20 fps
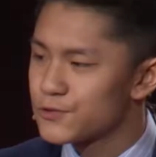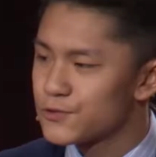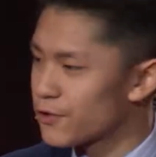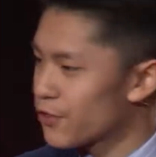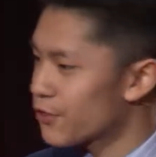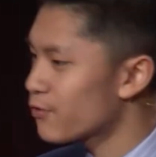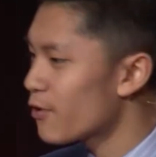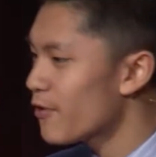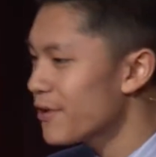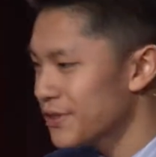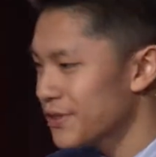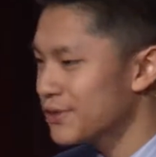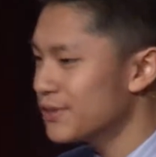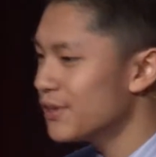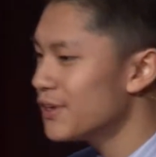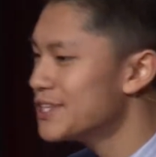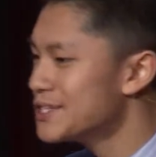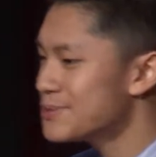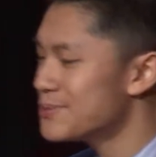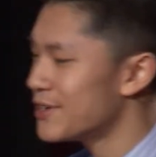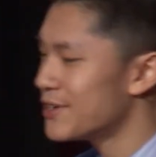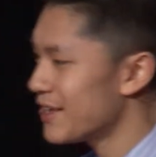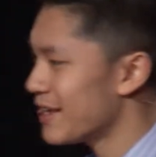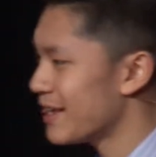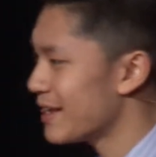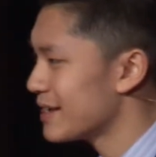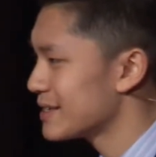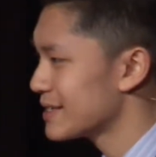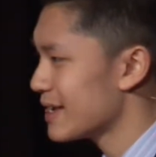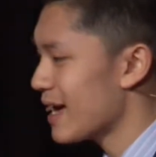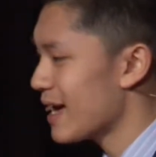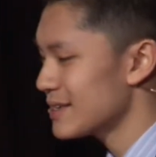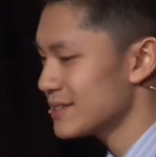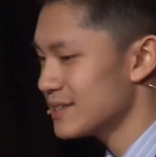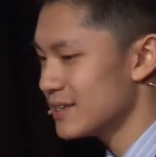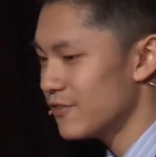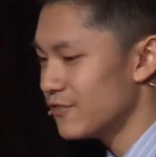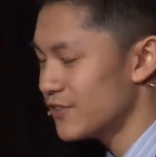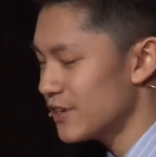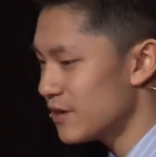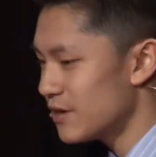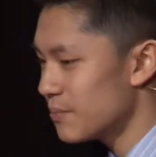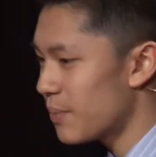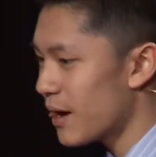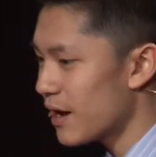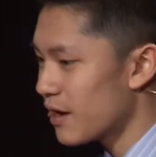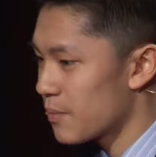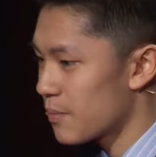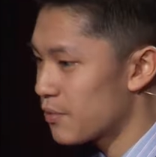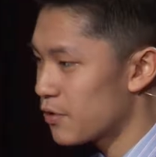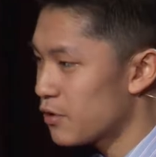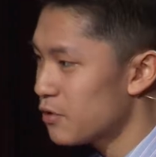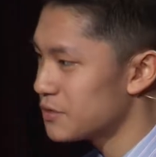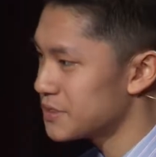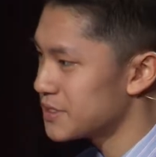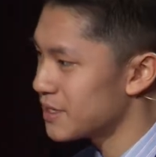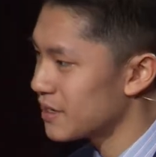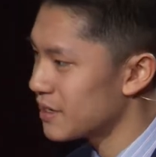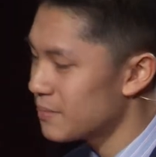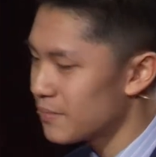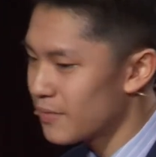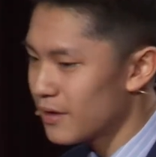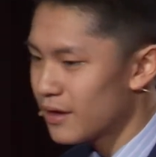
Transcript: were throwing their lunch money at us, asking if they could buy our prototype.